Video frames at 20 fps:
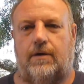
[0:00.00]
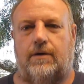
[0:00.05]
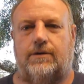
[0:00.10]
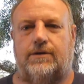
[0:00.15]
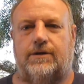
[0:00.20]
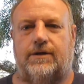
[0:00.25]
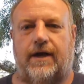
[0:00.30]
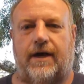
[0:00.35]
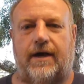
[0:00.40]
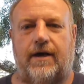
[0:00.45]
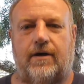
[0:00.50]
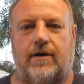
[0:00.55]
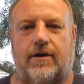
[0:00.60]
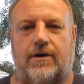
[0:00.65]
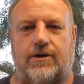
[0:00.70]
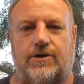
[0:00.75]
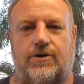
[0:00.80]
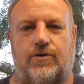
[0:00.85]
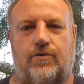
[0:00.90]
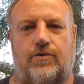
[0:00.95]
Today I'm going
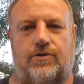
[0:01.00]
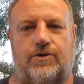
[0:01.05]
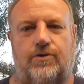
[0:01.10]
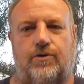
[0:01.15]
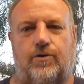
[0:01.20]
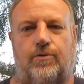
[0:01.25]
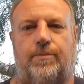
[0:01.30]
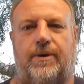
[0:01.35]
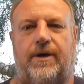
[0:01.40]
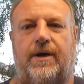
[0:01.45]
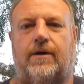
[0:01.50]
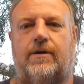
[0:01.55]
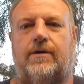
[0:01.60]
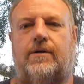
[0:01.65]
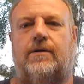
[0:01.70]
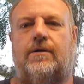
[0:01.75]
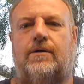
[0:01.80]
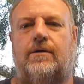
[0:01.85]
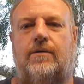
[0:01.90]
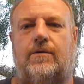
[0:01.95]
to talk to you about
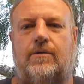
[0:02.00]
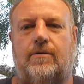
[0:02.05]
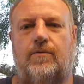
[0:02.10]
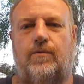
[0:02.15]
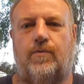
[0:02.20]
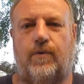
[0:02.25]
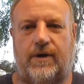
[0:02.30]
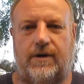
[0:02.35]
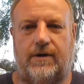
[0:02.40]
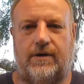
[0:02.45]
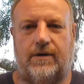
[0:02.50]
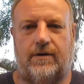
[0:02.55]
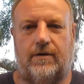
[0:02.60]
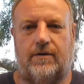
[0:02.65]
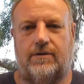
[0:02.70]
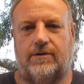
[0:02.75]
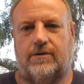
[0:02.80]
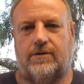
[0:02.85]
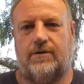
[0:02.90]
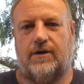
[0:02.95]
weed
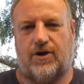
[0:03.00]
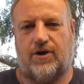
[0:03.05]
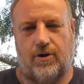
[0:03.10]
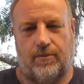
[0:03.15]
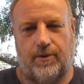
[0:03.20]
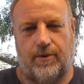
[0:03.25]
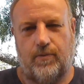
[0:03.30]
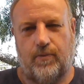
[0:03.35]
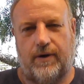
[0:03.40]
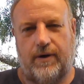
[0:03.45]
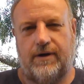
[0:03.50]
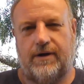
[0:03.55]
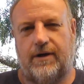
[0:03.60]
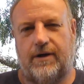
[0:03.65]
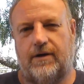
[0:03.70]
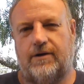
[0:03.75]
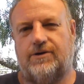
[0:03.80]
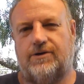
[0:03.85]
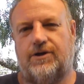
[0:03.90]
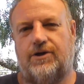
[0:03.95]
killers, the common weed
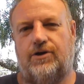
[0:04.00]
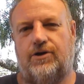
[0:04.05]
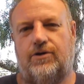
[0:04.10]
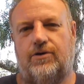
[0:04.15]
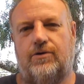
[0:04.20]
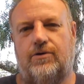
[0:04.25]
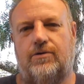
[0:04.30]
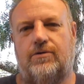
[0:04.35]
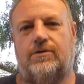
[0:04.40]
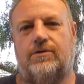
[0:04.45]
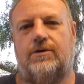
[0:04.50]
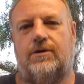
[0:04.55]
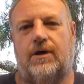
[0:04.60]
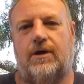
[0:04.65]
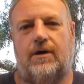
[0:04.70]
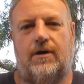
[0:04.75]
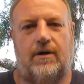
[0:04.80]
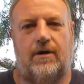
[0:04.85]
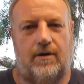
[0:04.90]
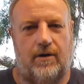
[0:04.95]
killers that you use
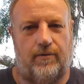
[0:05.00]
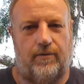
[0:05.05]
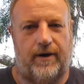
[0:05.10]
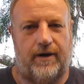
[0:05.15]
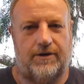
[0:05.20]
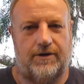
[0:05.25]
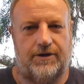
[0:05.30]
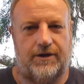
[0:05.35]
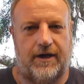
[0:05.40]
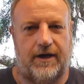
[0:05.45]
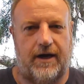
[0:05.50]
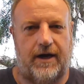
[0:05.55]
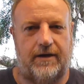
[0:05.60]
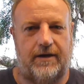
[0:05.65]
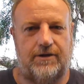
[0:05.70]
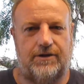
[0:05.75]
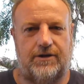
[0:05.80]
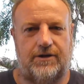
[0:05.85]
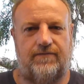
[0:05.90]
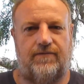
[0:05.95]
around your
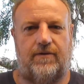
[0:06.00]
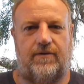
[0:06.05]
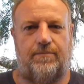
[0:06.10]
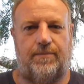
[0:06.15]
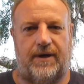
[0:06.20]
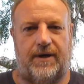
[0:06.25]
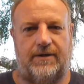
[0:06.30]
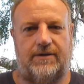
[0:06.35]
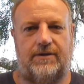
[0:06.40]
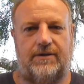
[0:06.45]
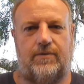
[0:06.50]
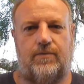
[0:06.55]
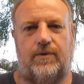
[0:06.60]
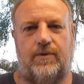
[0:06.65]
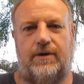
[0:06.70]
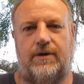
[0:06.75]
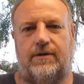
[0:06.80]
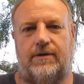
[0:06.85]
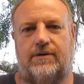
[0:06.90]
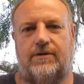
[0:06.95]
garden just for the basic
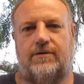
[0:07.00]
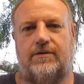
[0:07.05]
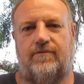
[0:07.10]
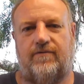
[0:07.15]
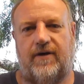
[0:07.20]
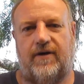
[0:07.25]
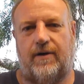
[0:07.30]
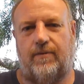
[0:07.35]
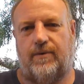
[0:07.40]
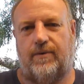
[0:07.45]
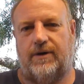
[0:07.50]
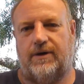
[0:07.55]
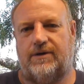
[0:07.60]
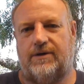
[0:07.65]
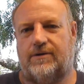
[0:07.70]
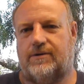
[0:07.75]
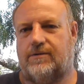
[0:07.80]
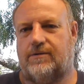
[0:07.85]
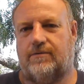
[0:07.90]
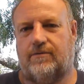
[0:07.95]
weeds, flat
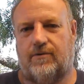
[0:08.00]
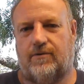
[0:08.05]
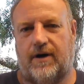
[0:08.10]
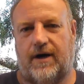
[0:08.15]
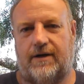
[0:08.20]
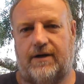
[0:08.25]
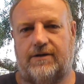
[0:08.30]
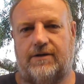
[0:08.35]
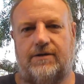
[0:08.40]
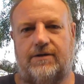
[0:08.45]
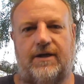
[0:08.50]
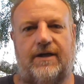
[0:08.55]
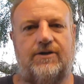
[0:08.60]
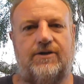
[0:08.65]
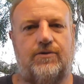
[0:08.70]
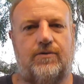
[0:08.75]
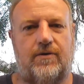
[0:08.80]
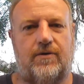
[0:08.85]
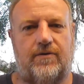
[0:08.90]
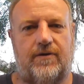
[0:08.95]
weeds, grasses, that
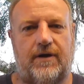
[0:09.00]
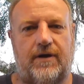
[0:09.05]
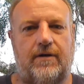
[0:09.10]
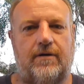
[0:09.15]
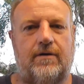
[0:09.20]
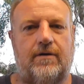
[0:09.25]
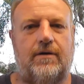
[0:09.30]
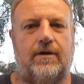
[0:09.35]
sort of thing.